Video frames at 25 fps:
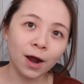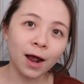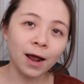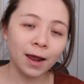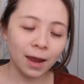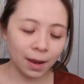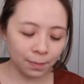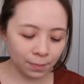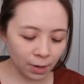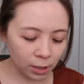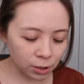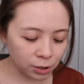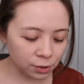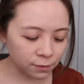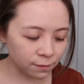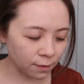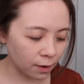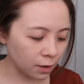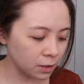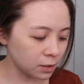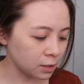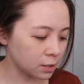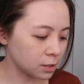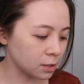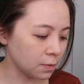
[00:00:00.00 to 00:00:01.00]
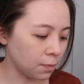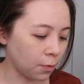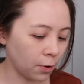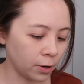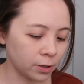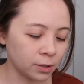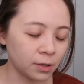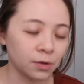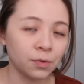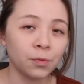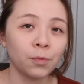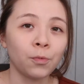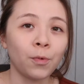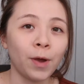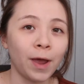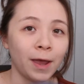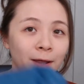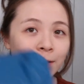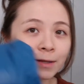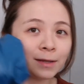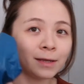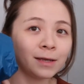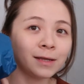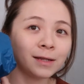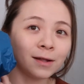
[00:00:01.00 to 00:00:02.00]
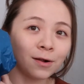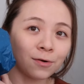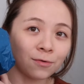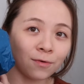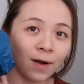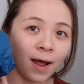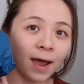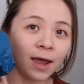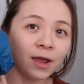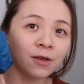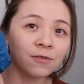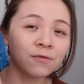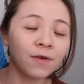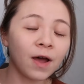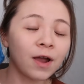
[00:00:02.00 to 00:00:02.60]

I am actually very disappointed when it arrived.